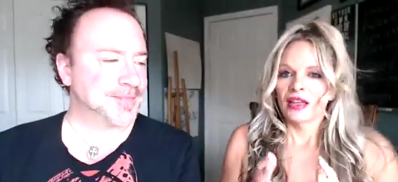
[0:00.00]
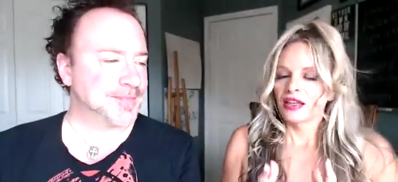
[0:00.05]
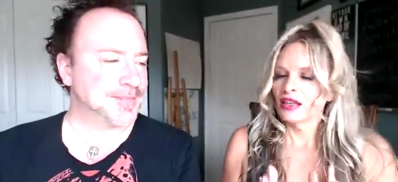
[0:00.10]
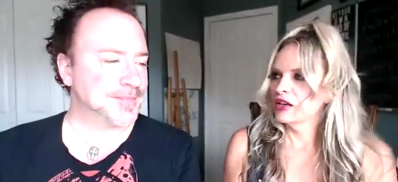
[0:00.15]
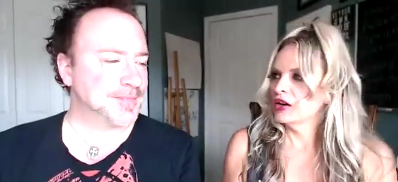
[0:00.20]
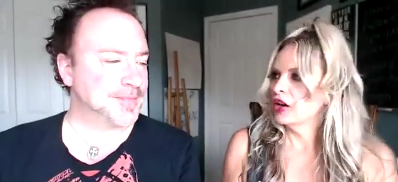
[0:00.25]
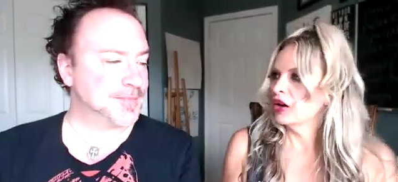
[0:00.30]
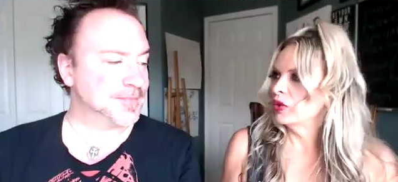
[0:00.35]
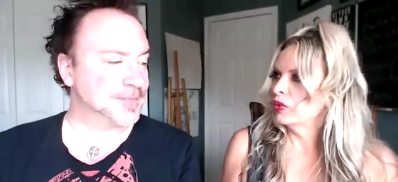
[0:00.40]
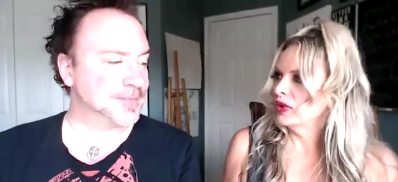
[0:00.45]

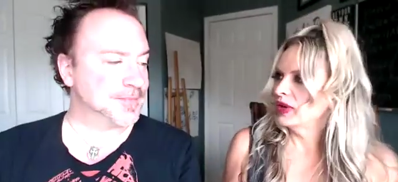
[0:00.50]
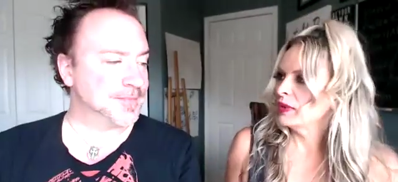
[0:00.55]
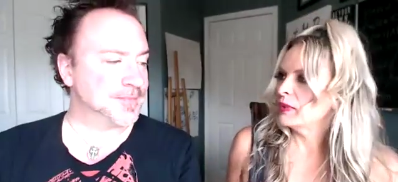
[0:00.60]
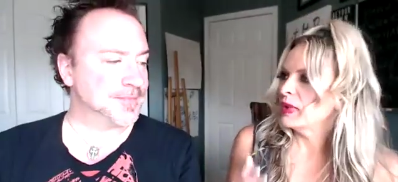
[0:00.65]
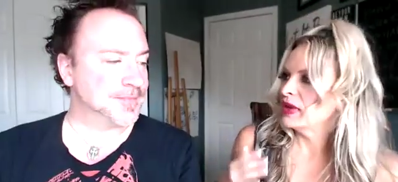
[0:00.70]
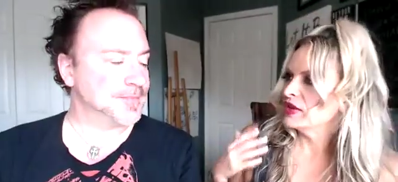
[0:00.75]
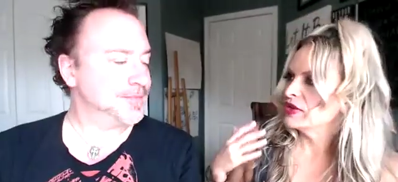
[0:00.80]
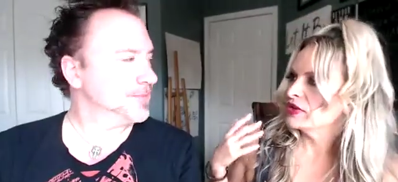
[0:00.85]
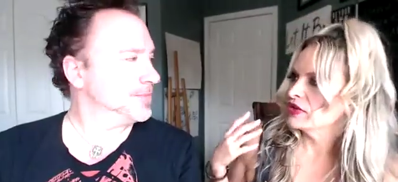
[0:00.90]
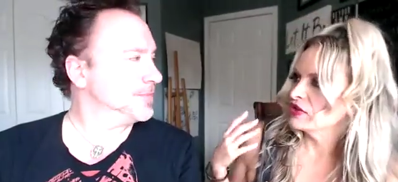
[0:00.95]
Speaker 1: you know, we've
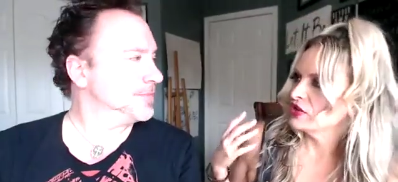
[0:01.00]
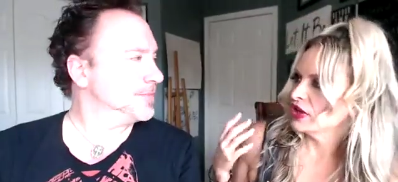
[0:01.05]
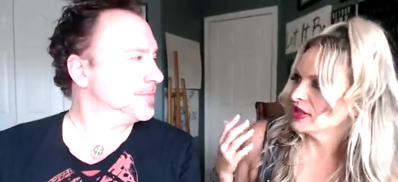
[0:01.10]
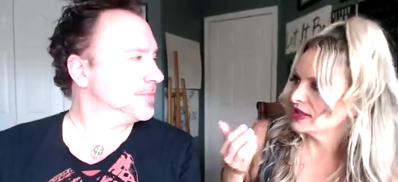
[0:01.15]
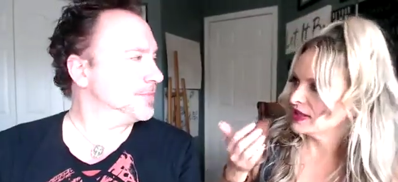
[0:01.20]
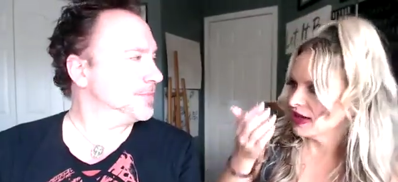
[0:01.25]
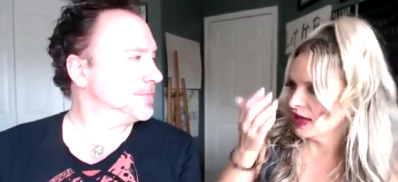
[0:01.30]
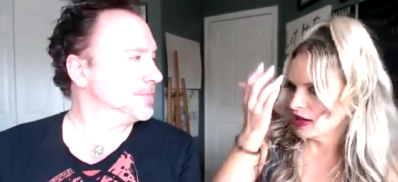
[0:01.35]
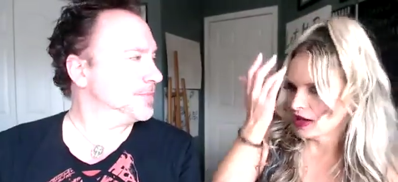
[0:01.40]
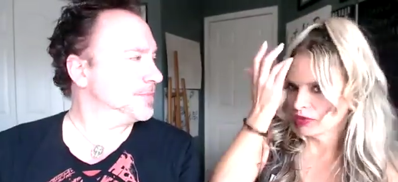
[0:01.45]
been
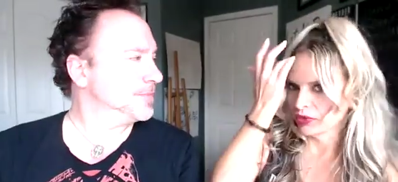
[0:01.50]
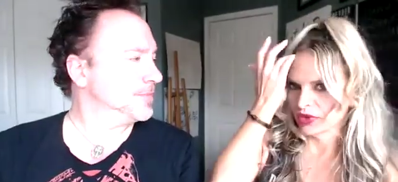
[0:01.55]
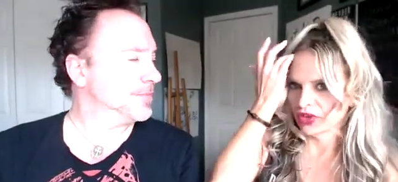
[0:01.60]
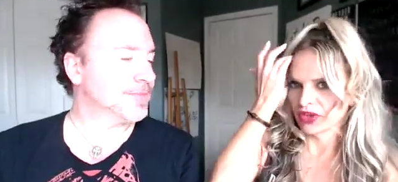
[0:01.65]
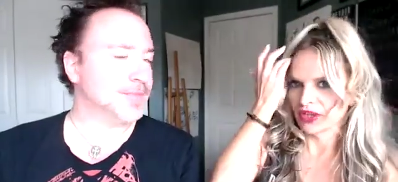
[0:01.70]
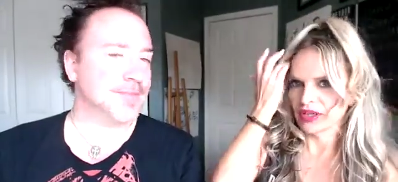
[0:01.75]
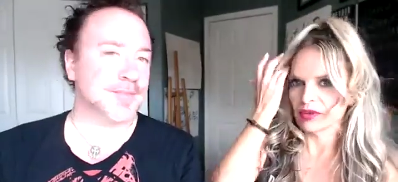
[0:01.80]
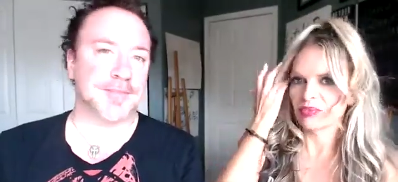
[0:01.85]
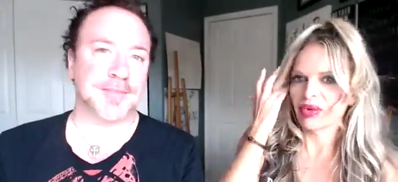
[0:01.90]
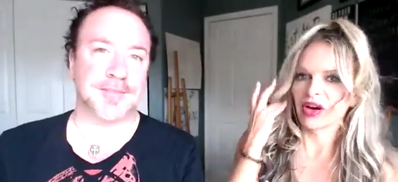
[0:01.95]
just now
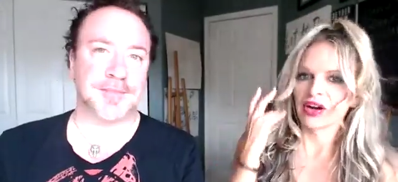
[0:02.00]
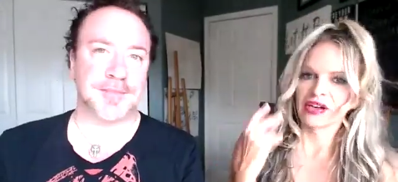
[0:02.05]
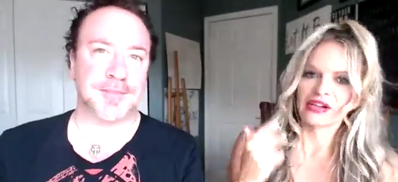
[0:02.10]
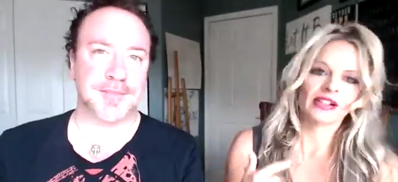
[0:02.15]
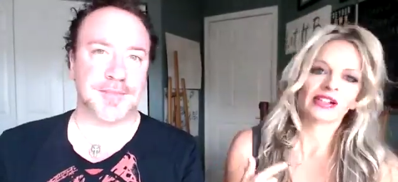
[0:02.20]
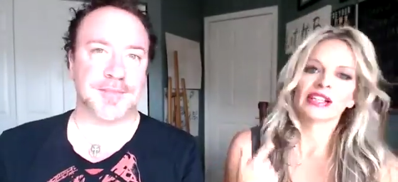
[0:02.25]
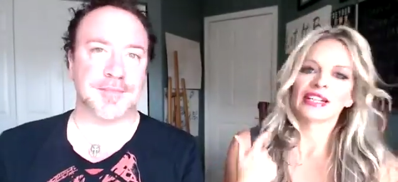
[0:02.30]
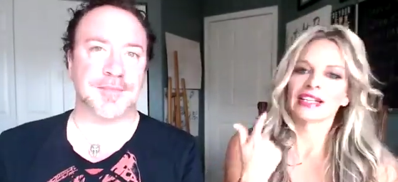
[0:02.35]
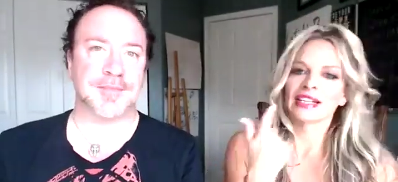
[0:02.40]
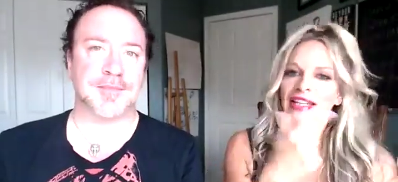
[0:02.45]
really
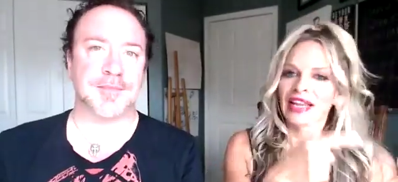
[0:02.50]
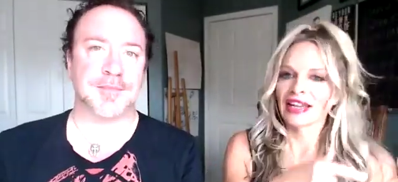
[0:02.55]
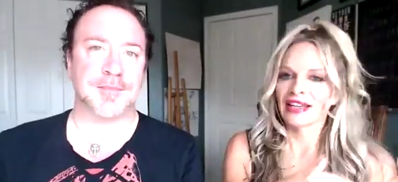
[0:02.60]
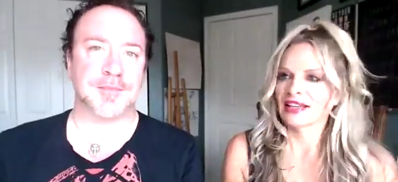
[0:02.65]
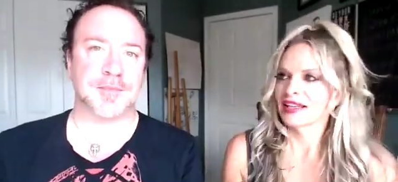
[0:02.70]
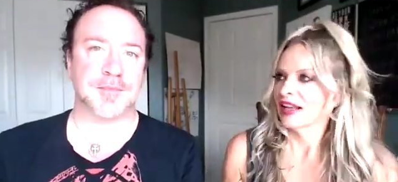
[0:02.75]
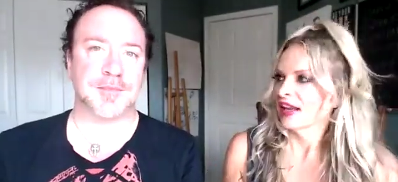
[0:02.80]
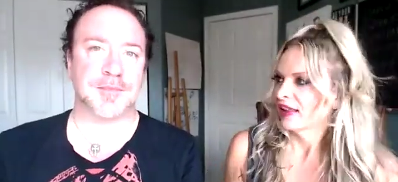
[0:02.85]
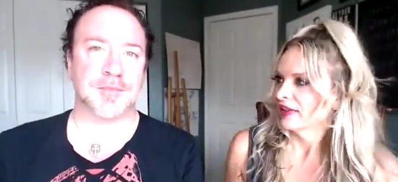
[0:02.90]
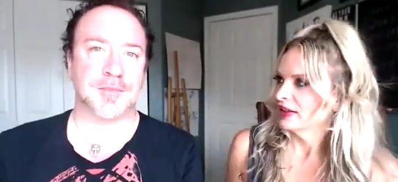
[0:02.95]
partnering again
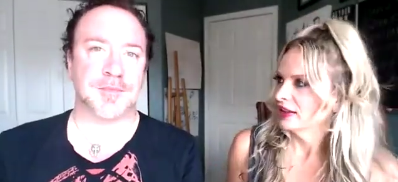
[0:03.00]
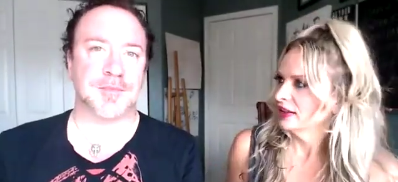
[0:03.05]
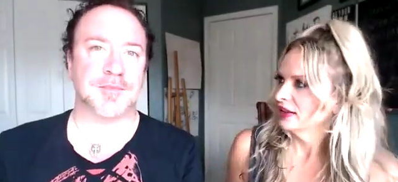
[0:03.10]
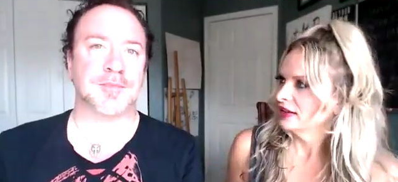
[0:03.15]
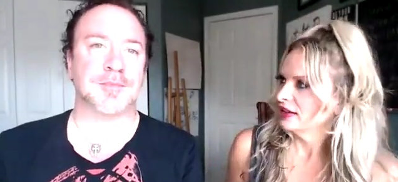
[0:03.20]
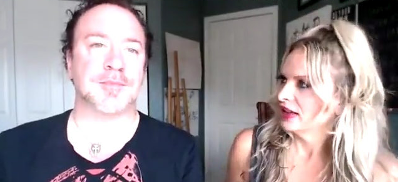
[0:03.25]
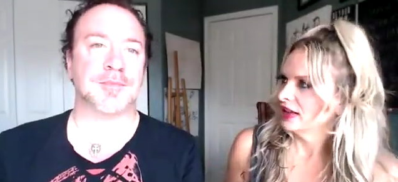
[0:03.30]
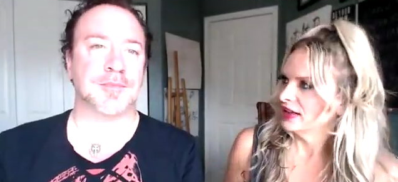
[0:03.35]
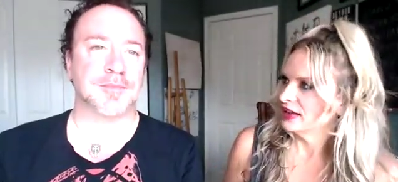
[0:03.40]
together in a